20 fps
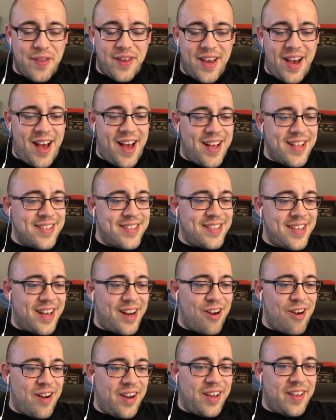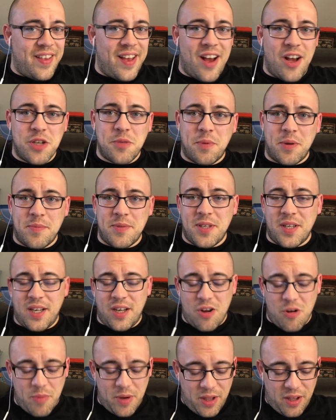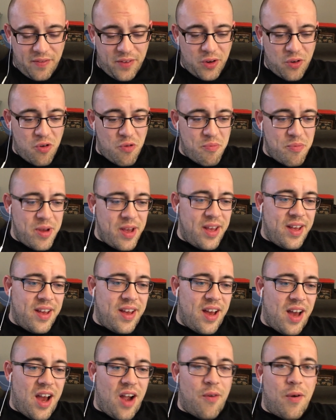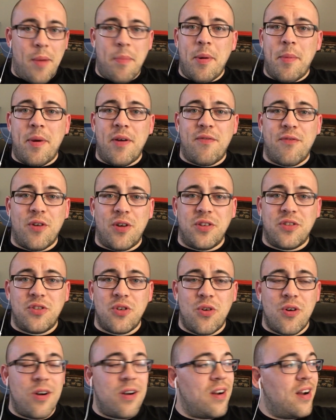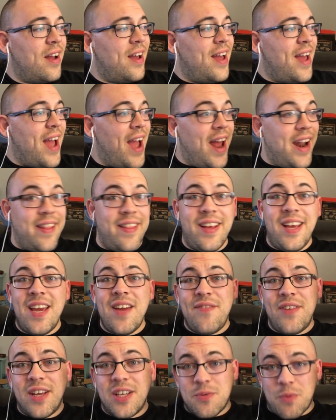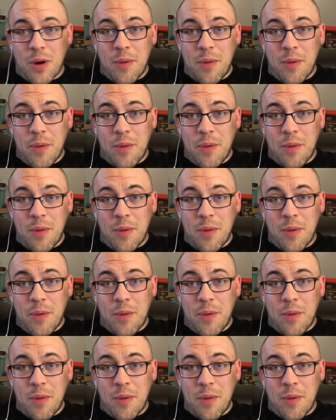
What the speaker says: on-set area in the house, but I'm sitting here in my living room right by my front door. And in the evenings, when